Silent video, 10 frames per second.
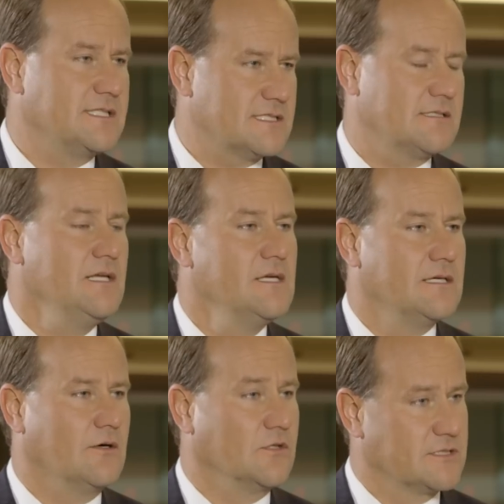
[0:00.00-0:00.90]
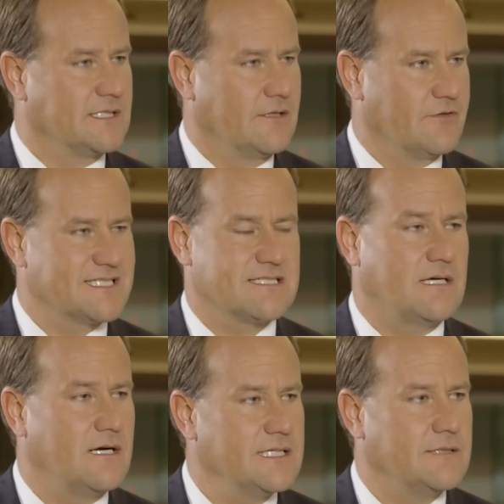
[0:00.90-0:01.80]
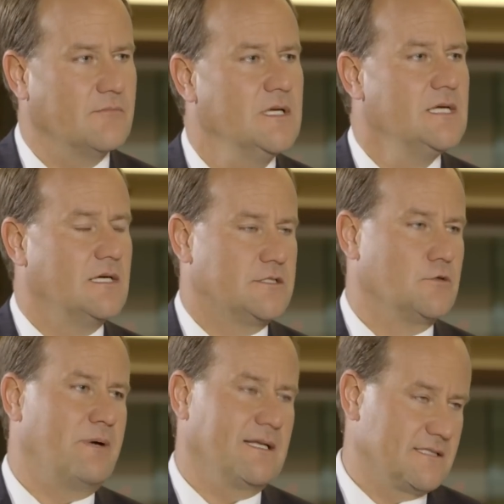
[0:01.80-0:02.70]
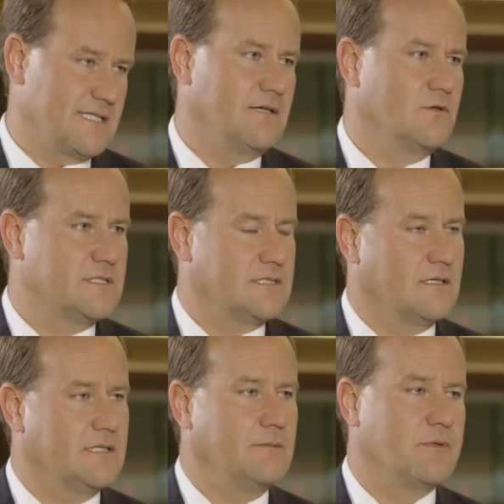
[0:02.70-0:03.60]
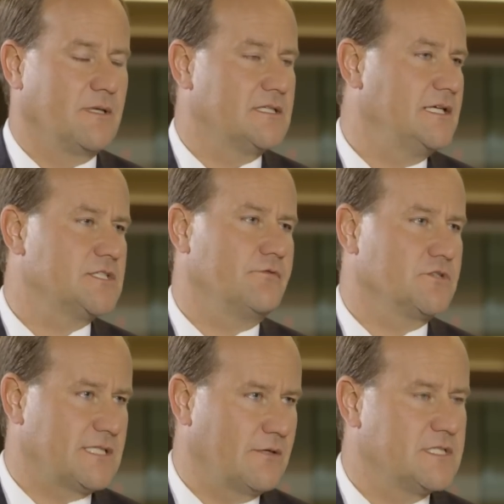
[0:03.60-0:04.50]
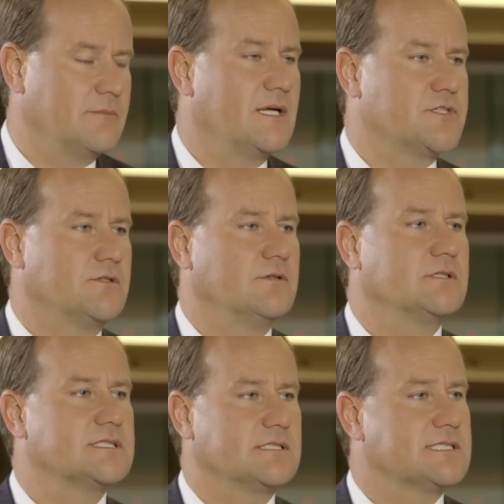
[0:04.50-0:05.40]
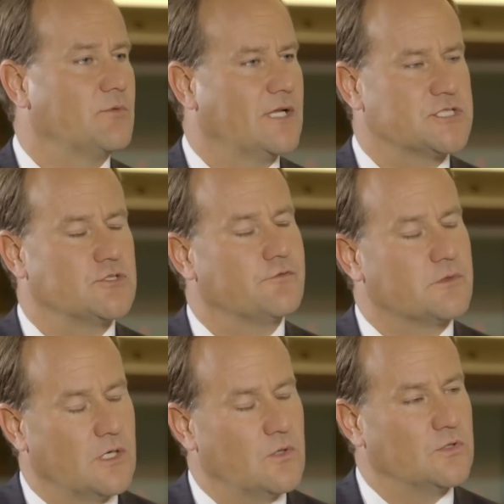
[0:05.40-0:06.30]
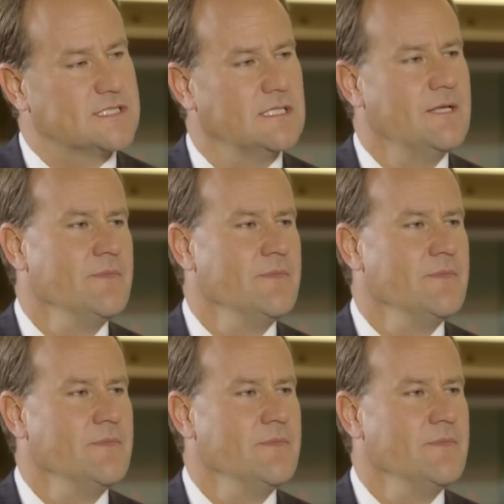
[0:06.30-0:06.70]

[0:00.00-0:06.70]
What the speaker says: this also delivers time to balance out the implementation of austerity measures, stimulation of growth,